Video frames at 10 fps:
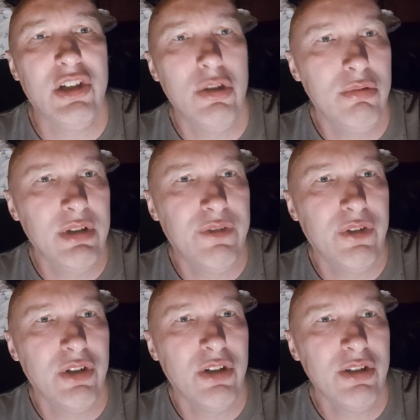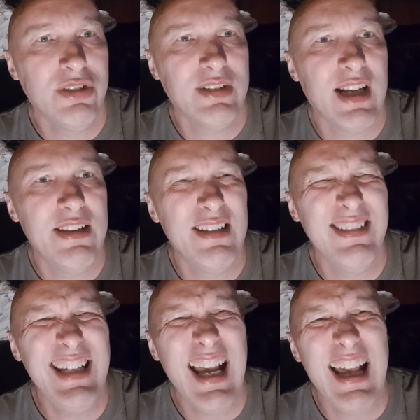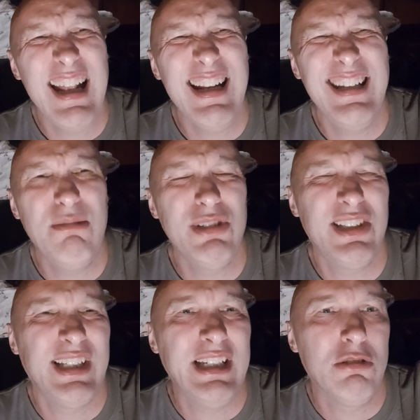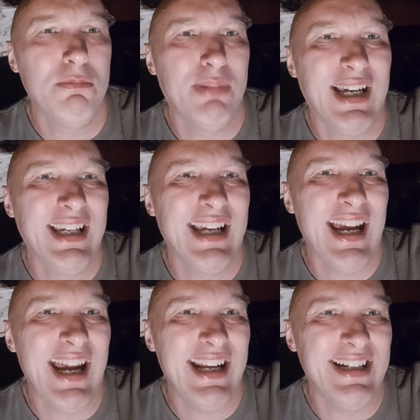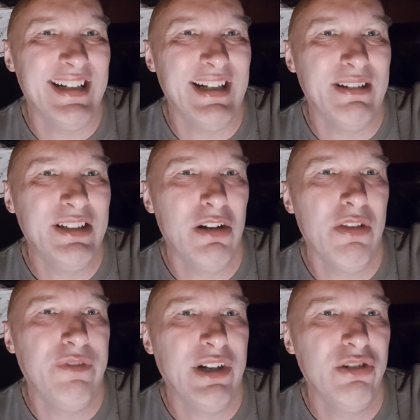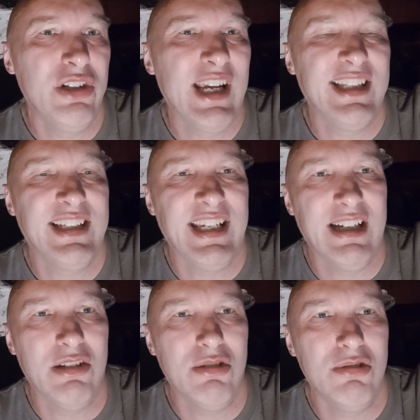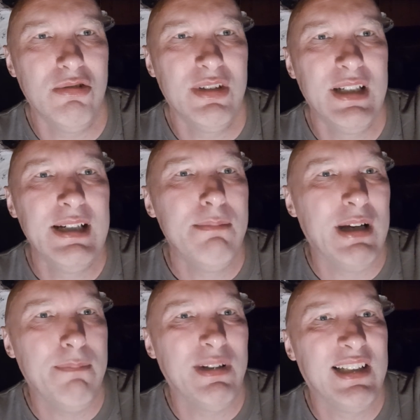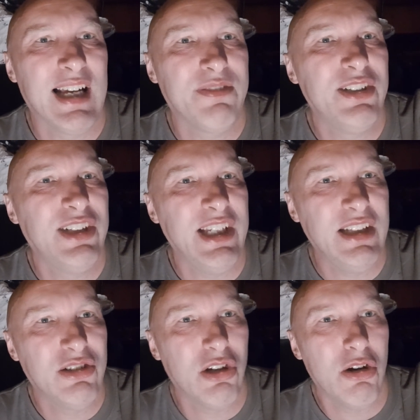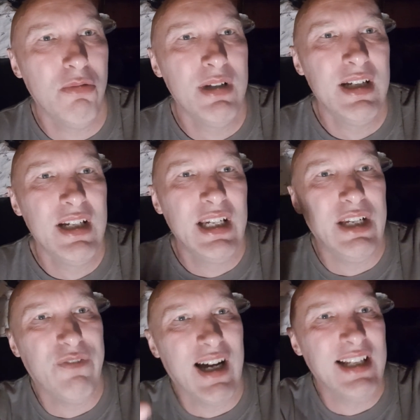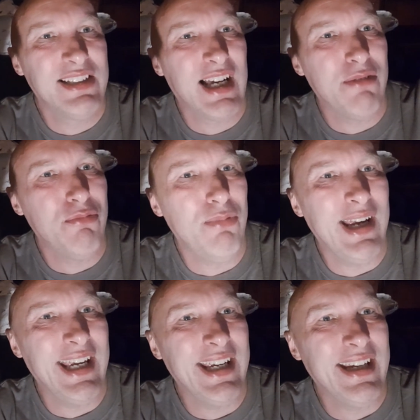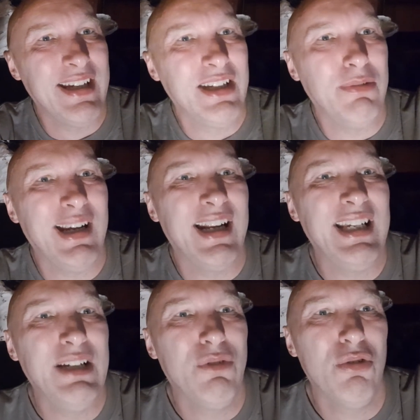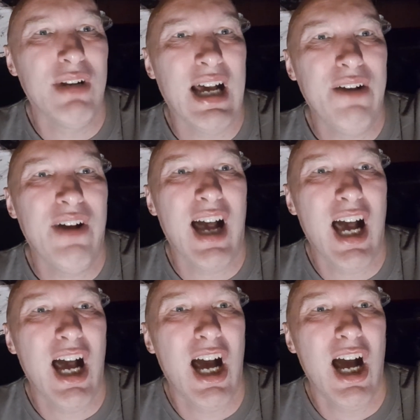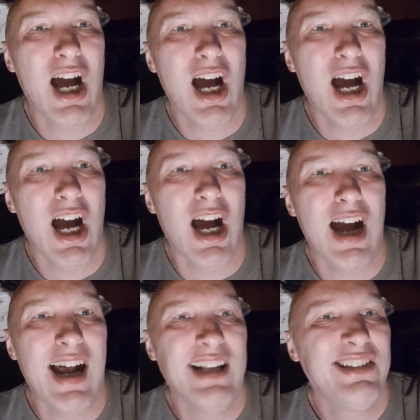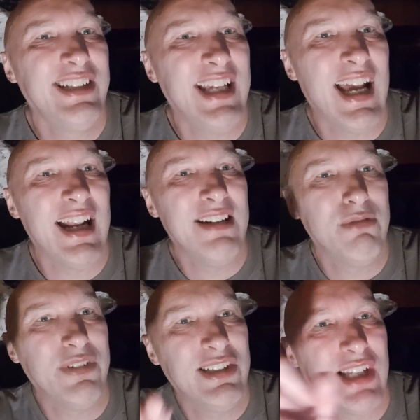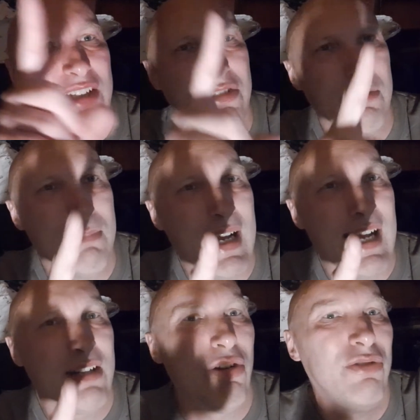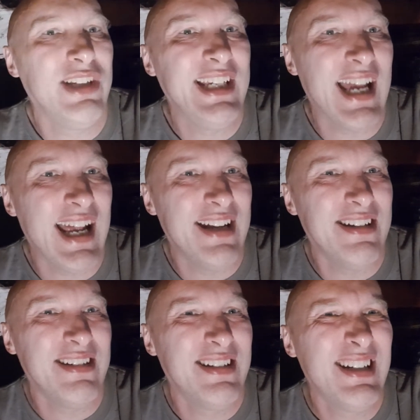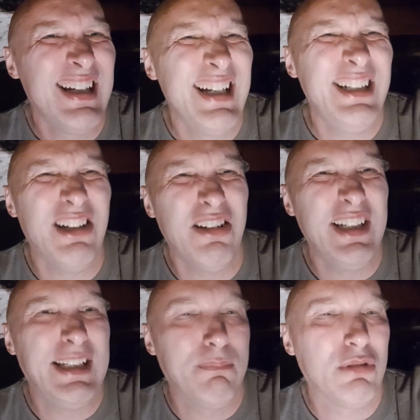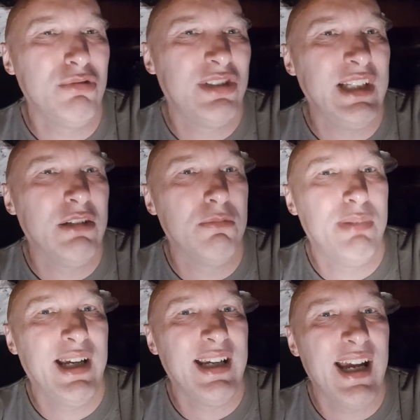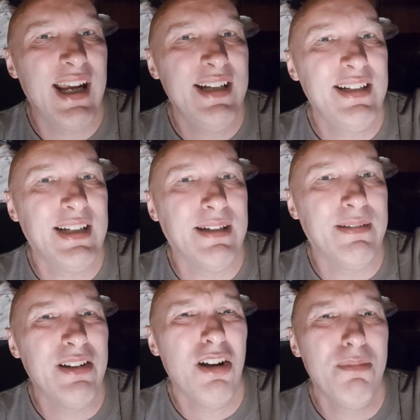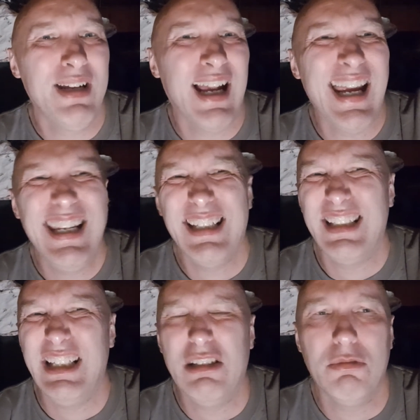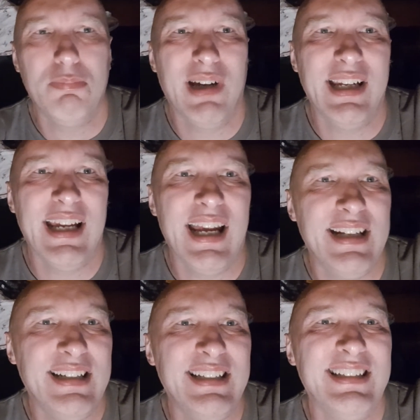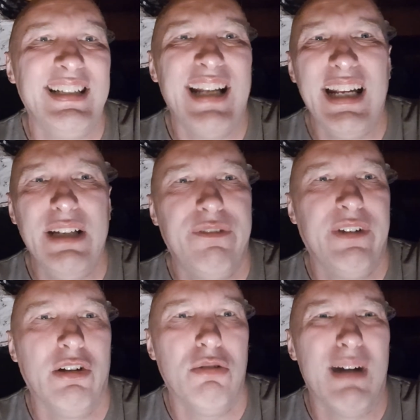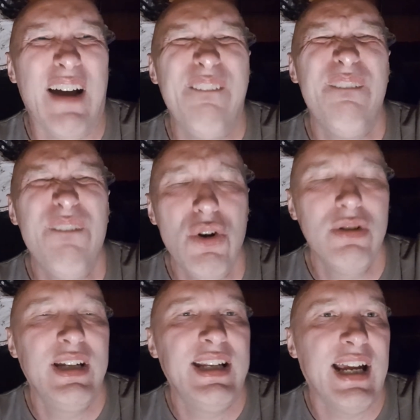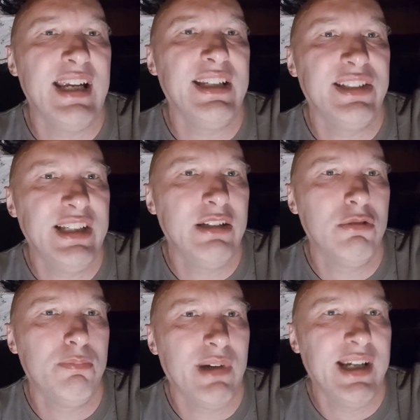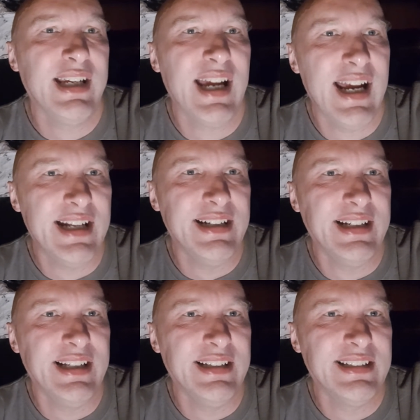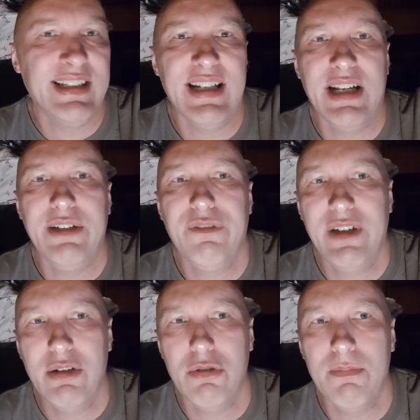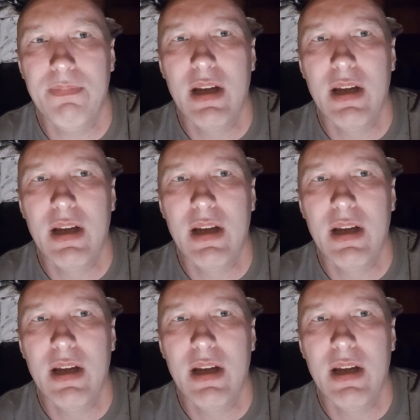universe, and yeah, there was a sequel Bay ending. You know, the villain gets killed, Bay up the Ceto, he finds that ring, He hear evil laugh, ha ha ha ha, at the end with a testing mark on the end. You know, your typical sequel Bay ending. And normally I hate sequel Bay endings in any film. I fucking hate sequel bay endings in any film.